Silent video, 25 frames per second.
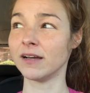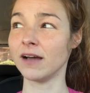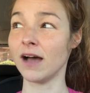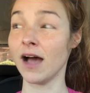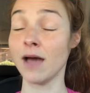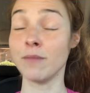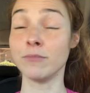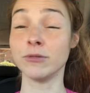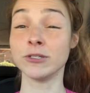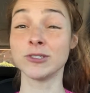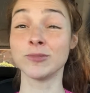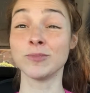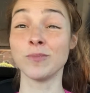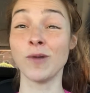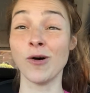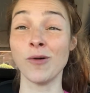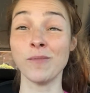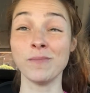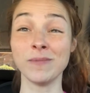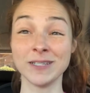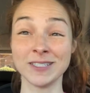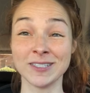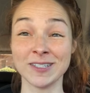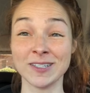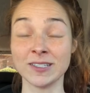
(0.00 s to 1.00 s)
I'm a small
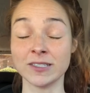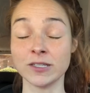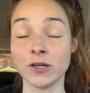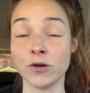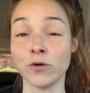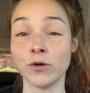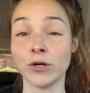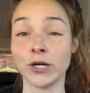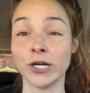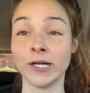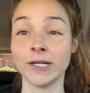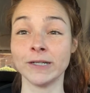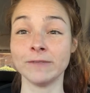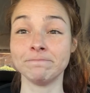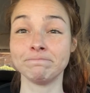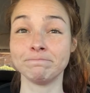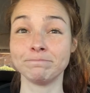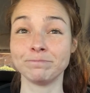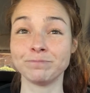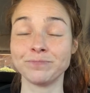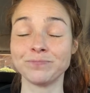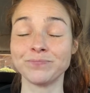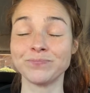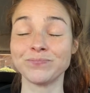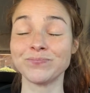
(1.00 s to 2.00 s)
business owner,
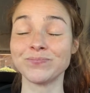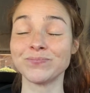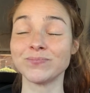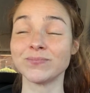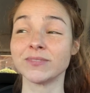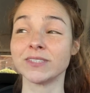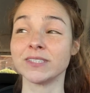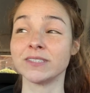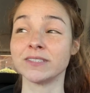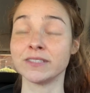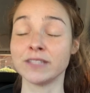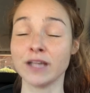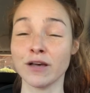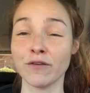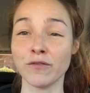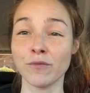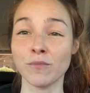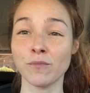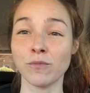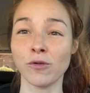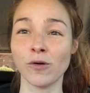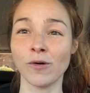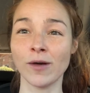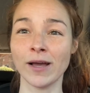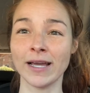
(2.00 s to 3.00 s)

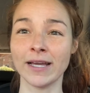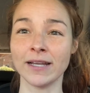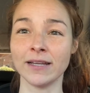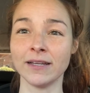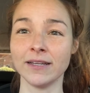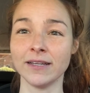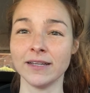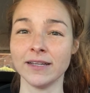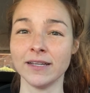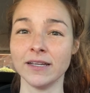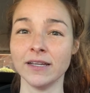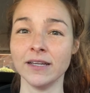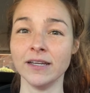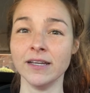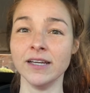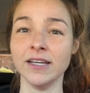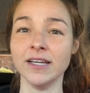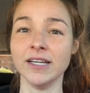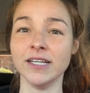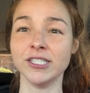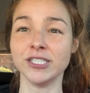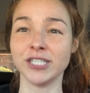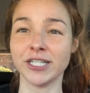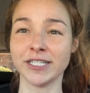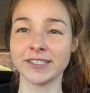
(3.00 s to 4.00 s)
self-employed,
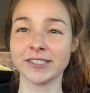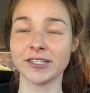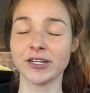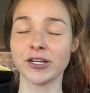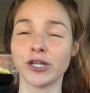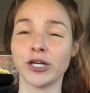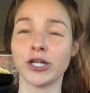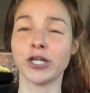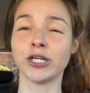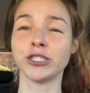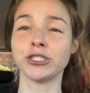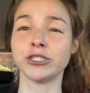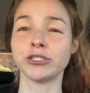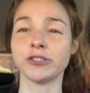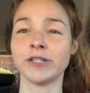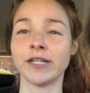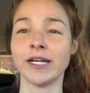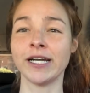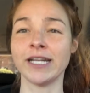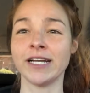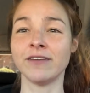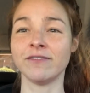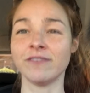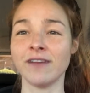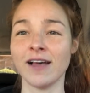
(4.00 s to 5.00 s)
Jessica Kirsch
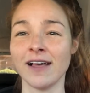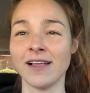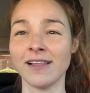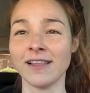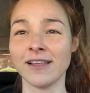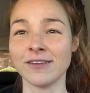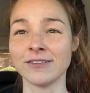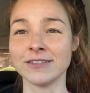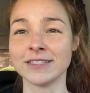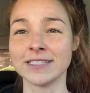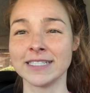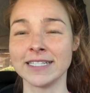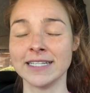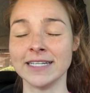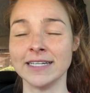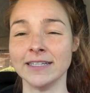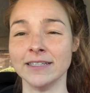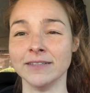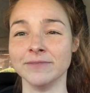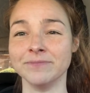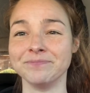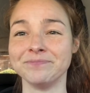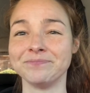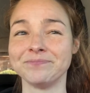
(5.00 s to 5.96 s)
Creative LLC.